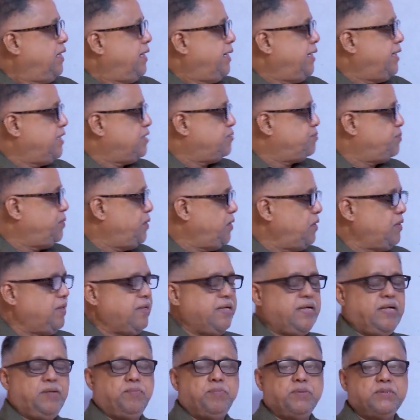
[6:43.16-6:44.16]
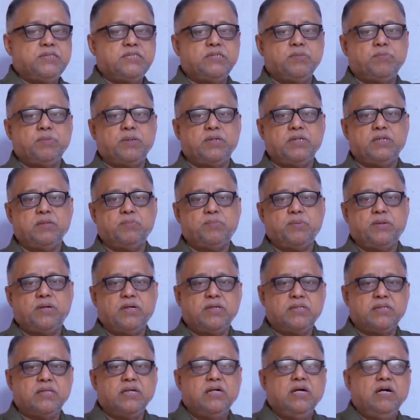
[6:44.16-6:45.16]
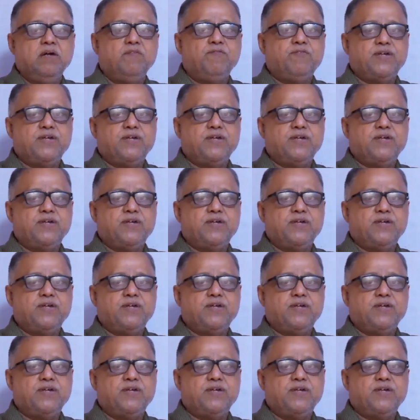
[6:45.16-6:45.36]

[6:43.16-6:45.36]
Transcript: It is purely depends upon the path.